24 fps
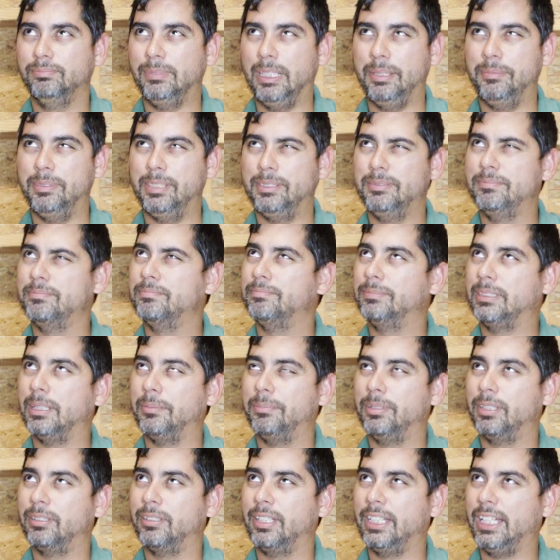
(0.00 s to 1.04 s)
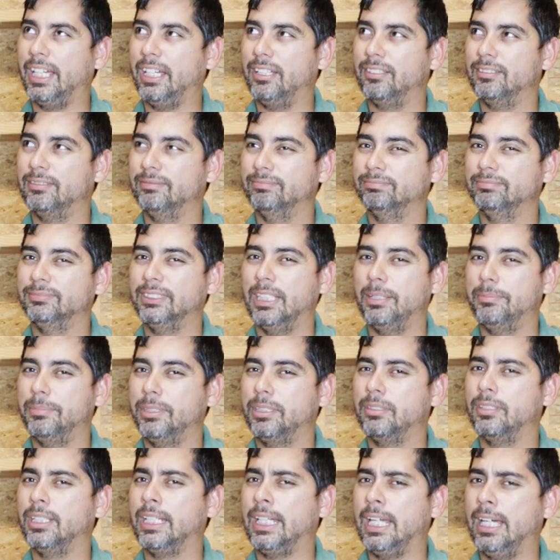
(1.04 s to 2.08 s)
Maybe Tempe Creek out, Tempe
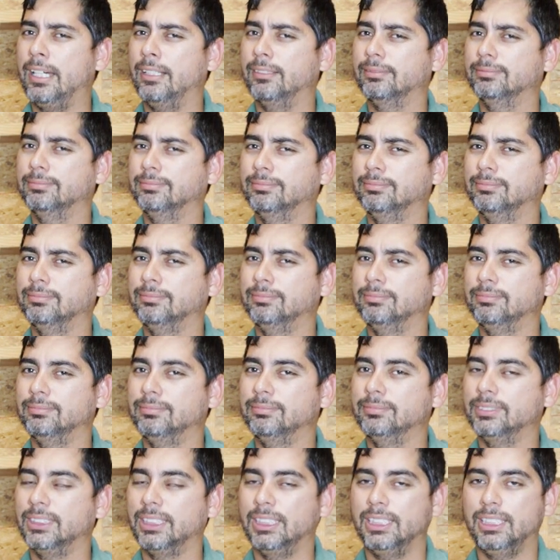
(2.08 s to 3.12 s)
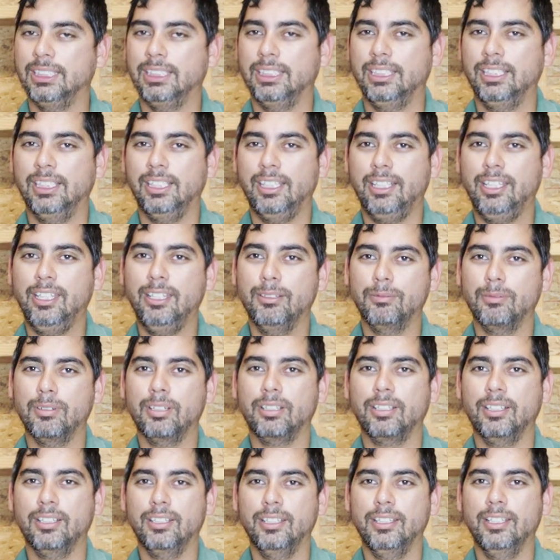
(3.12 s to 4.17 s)
Creek out. I need to
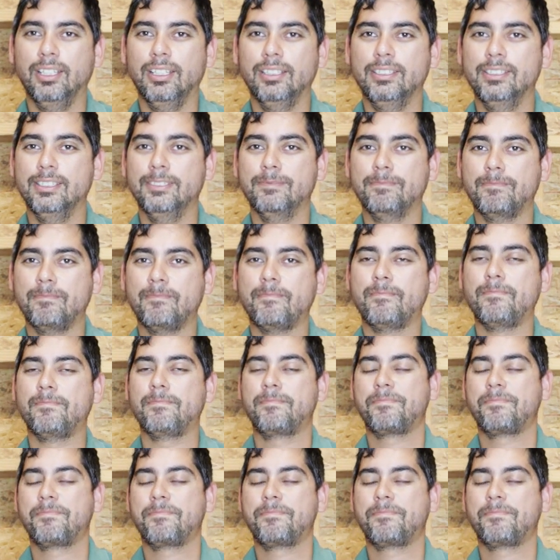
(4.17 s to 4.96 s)
work on an ending.